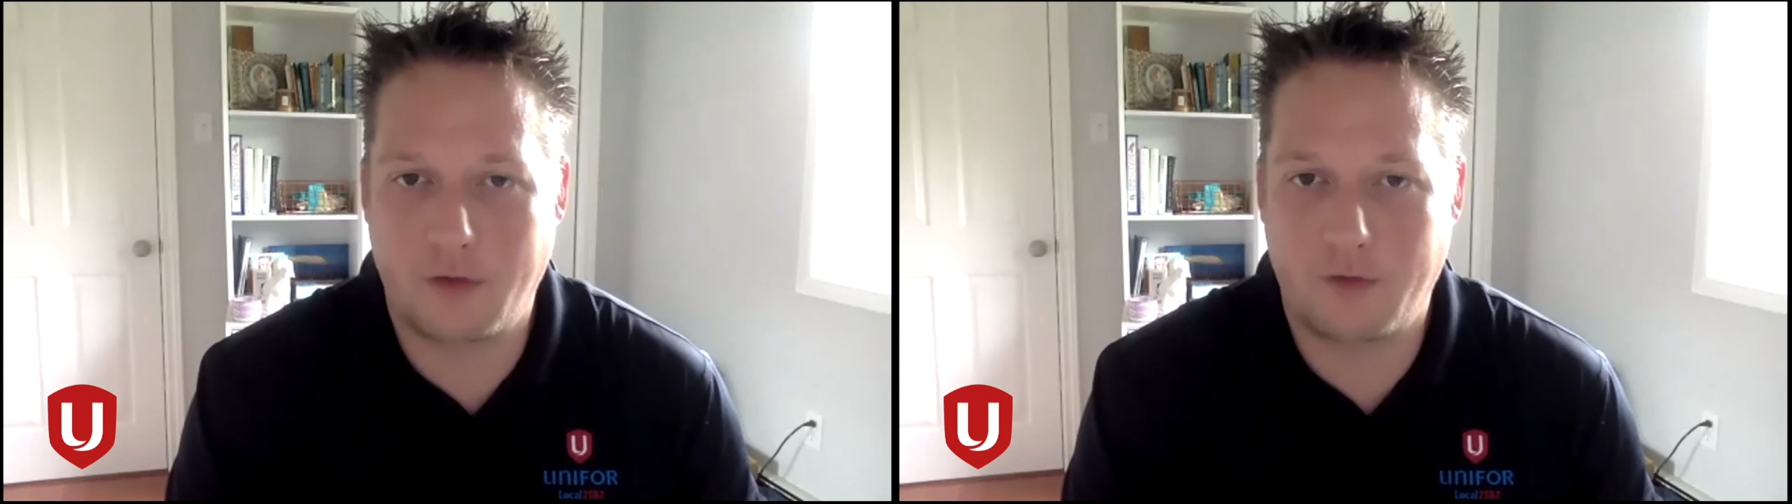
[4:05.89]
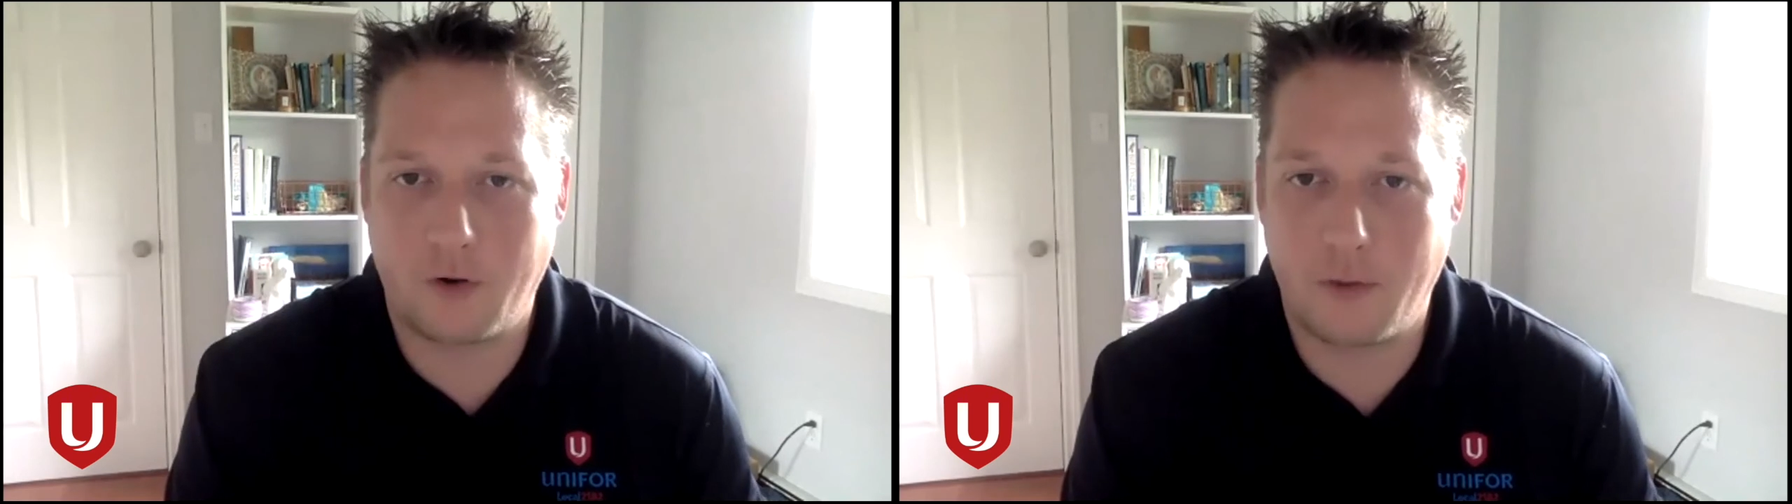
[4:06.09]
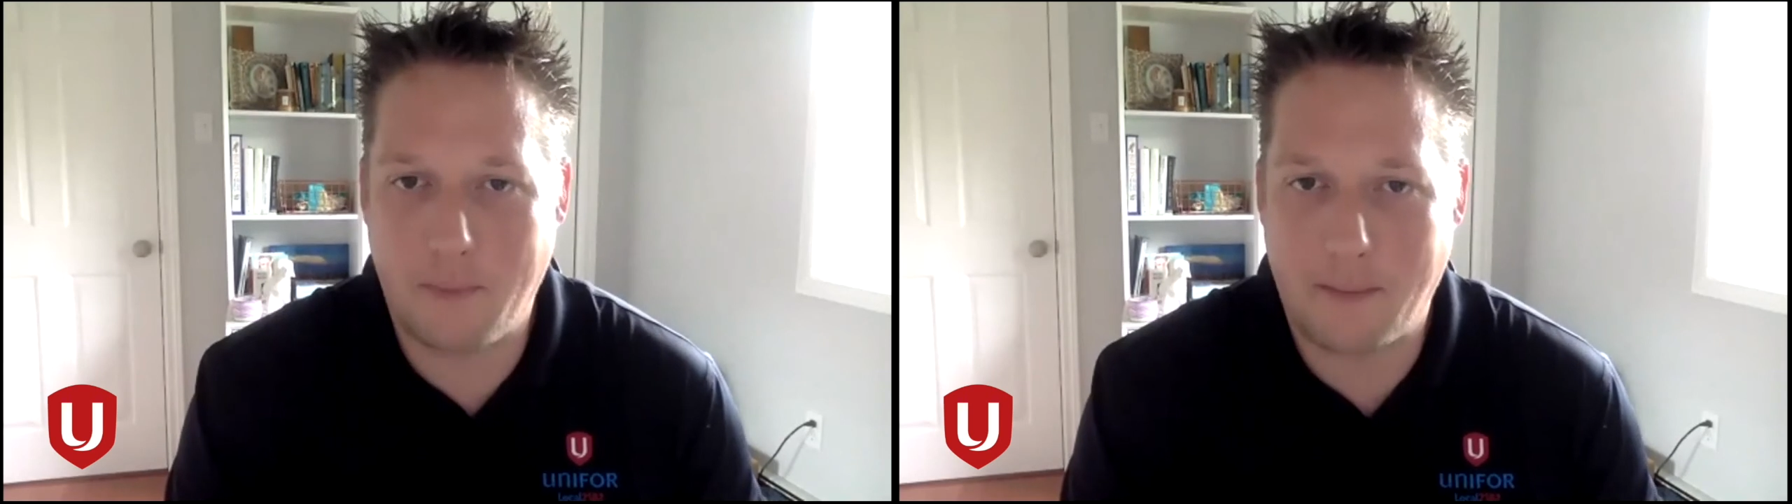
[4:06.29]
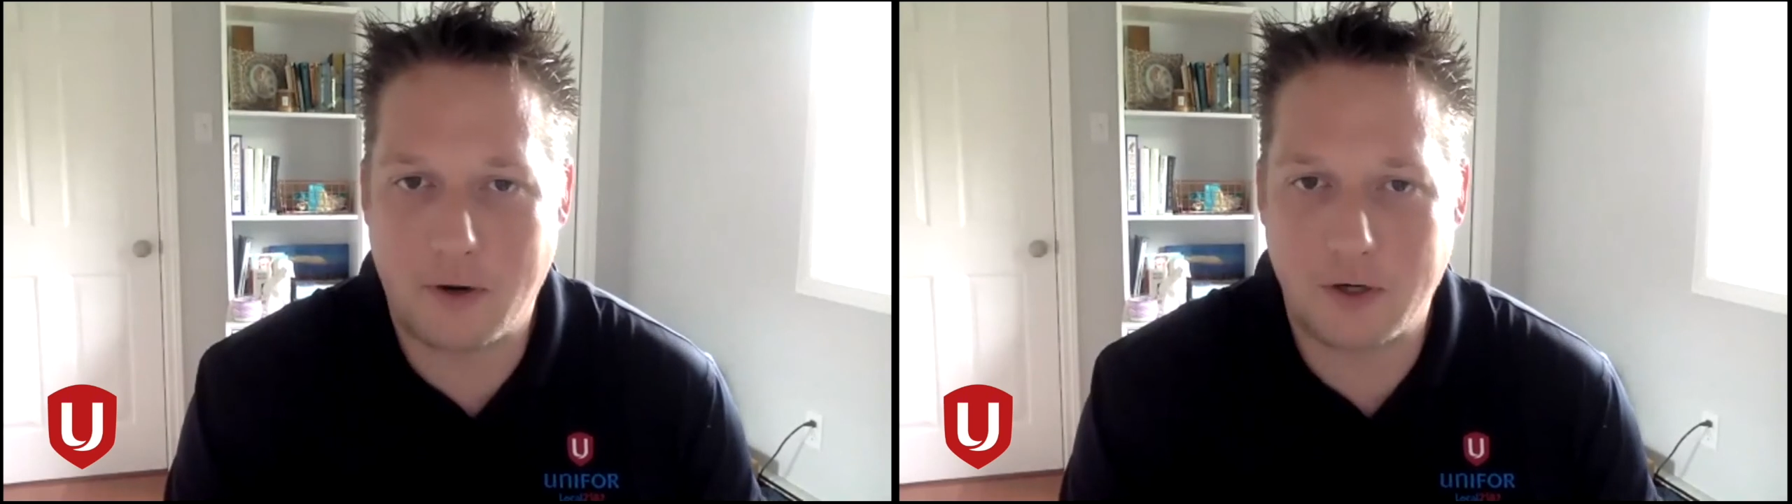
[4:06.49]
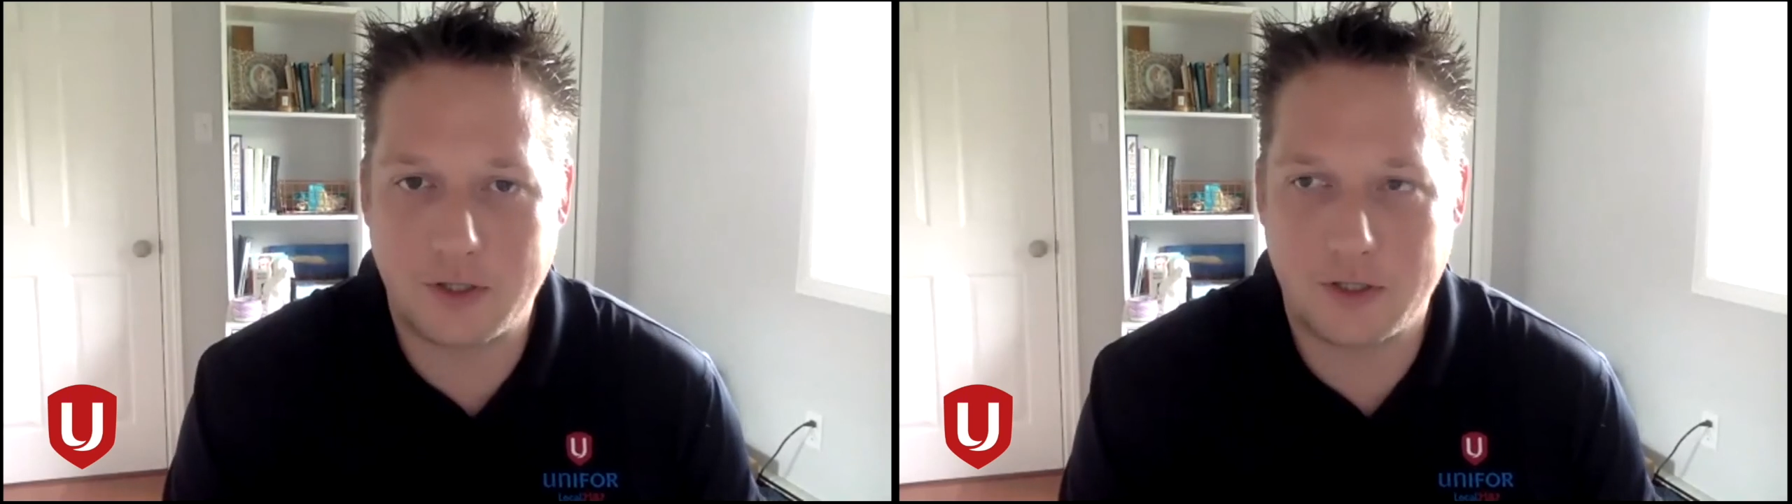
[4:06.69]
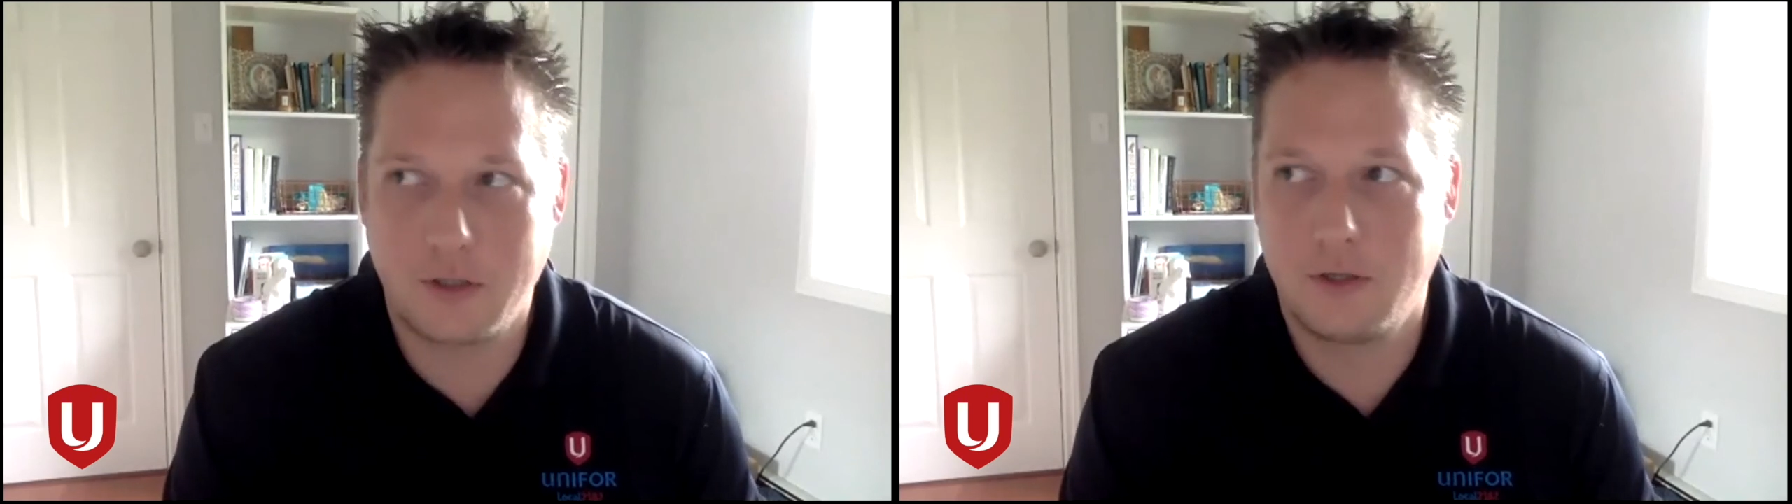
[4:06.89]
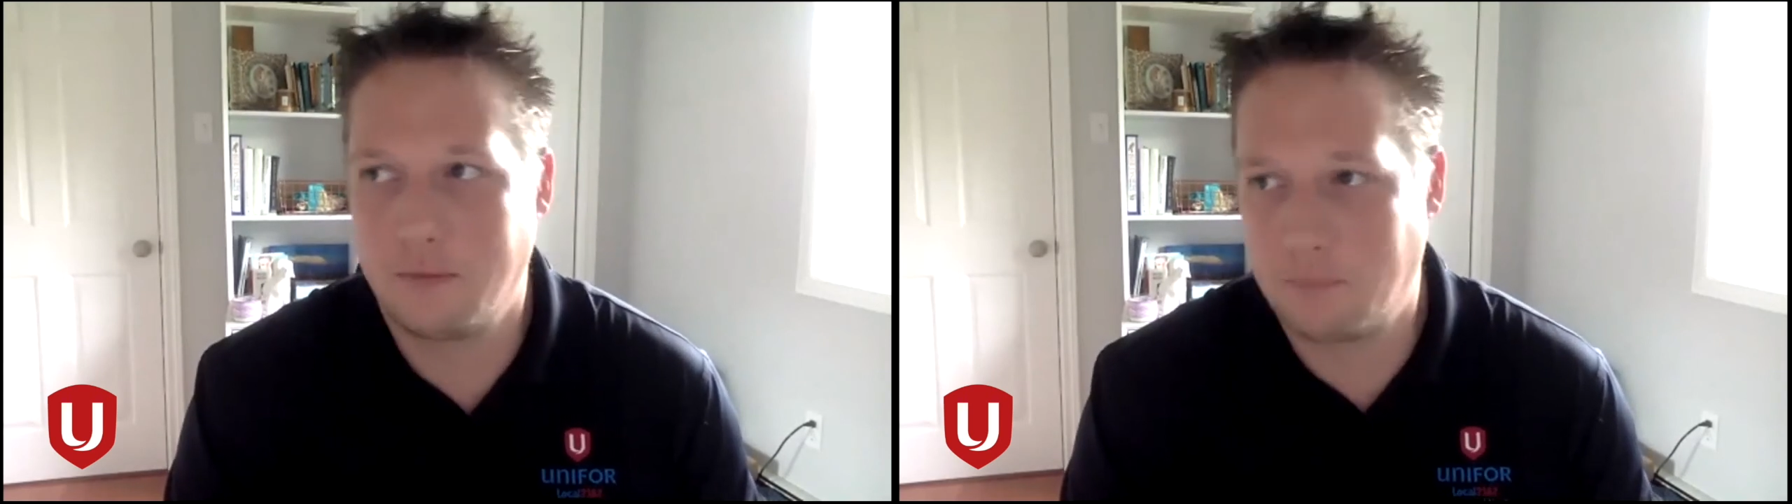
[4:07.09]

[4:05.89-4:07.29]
the members,